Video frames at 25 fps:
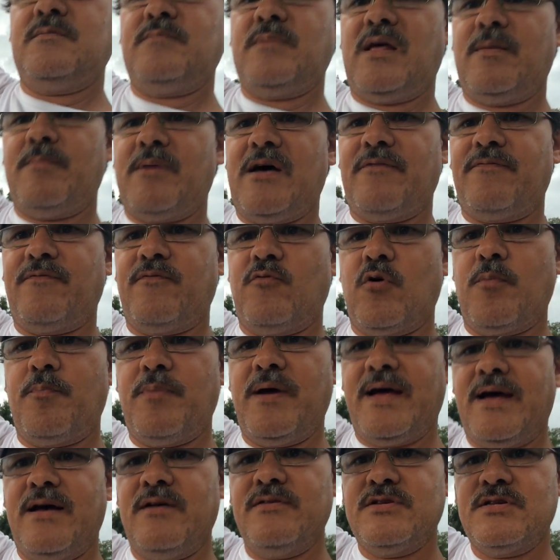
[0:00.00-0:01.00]
probably about 4
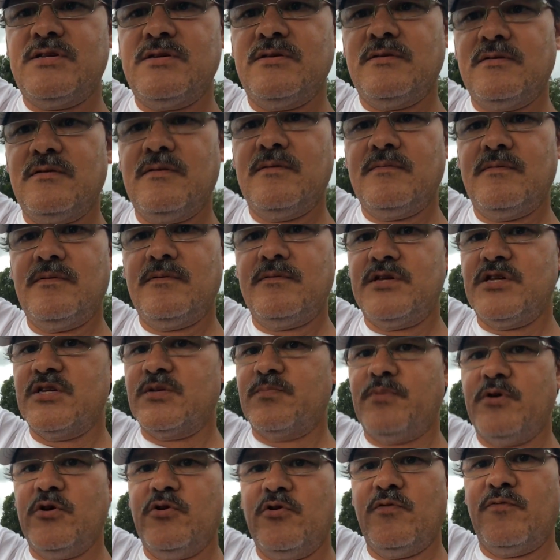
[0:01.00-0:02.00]
pounds.
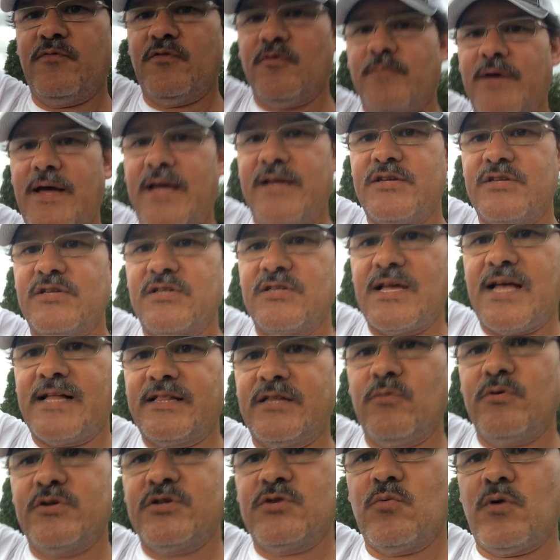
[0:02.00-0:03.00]
Just beautiful, man. Just
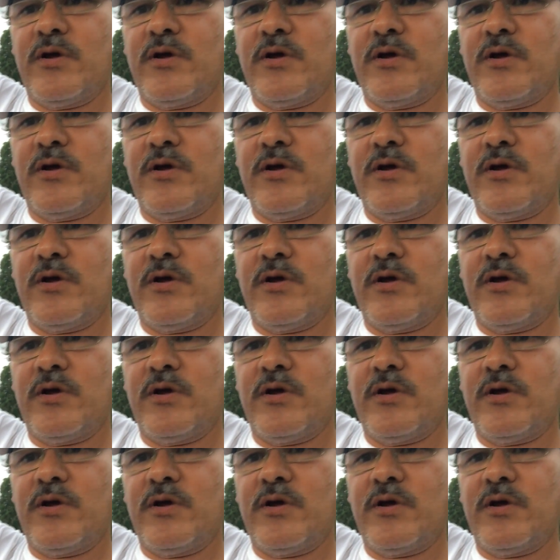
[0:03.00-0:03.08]
exactly what